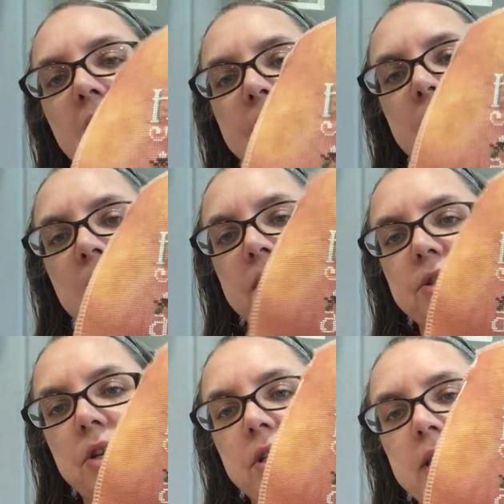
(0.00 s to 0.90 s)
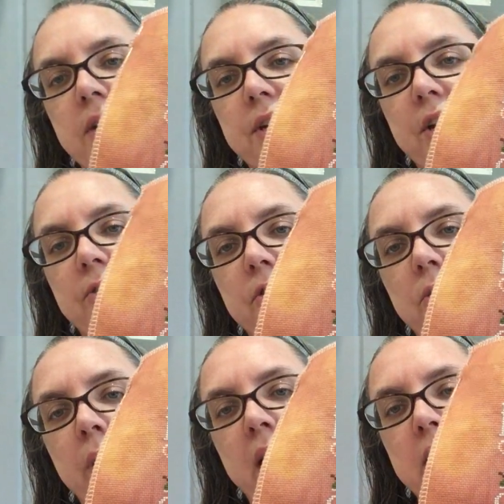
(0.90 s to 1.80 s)
And then I started down here for
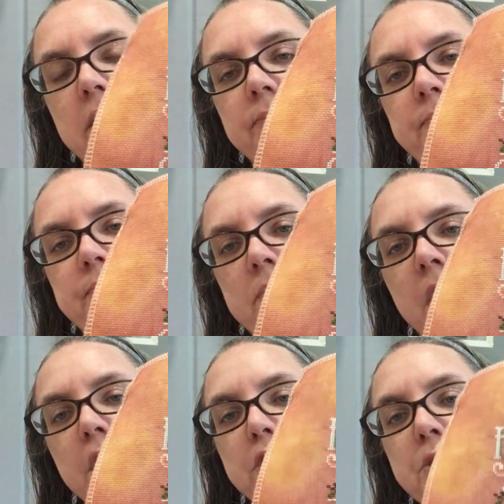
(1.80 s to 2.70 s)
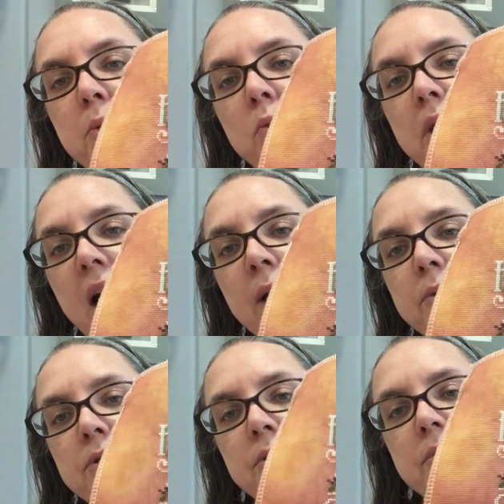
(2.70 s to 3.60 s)
a wagon. So what I
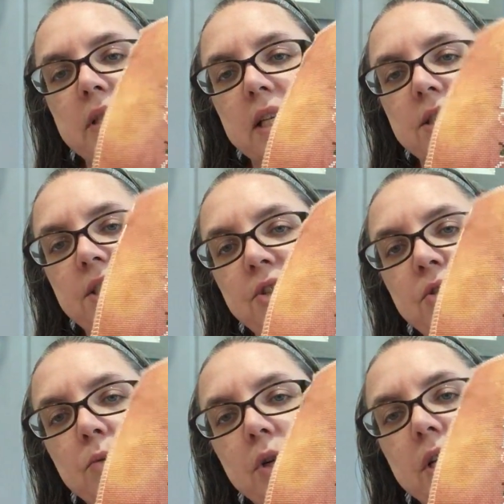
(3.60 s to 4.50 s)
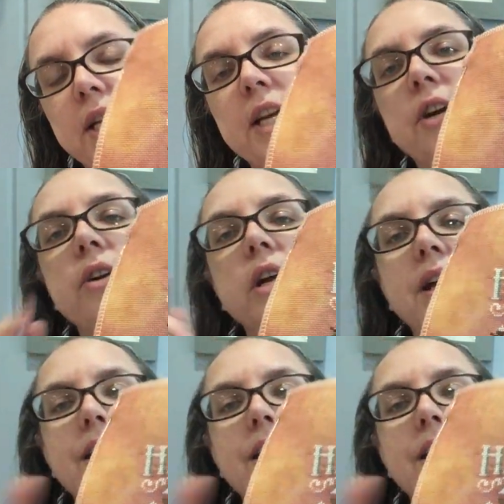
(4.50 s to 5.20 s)
will do is continue to work here